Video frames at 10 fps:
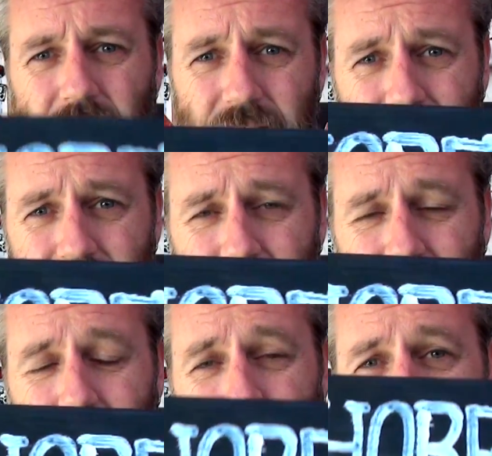this,
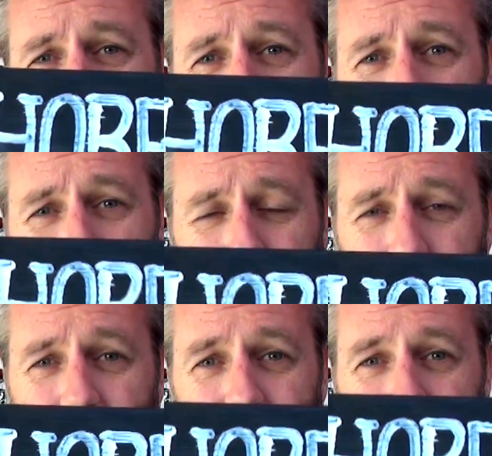because it was
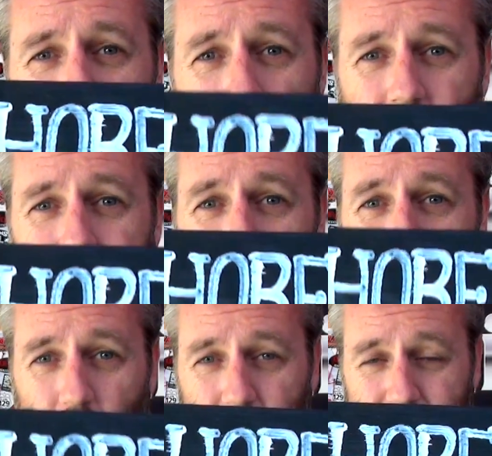supposed to be iron
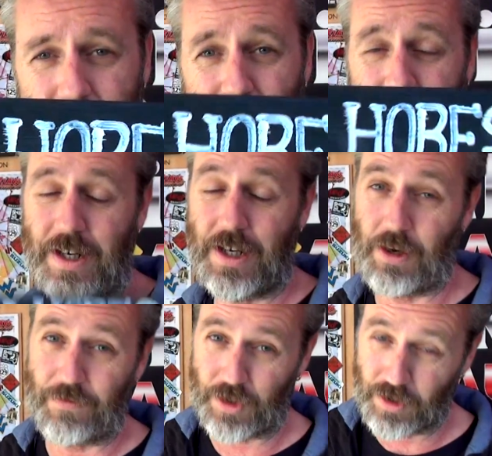horses. I don't know
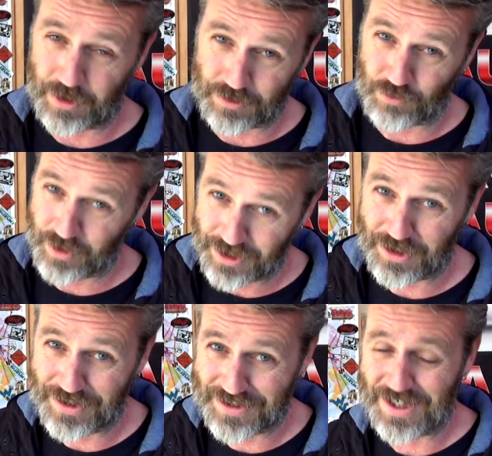if you guys
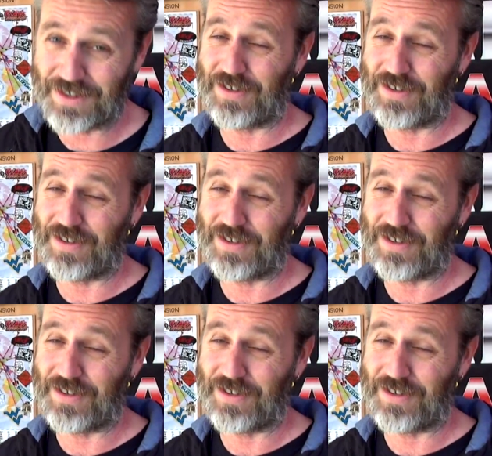realise that or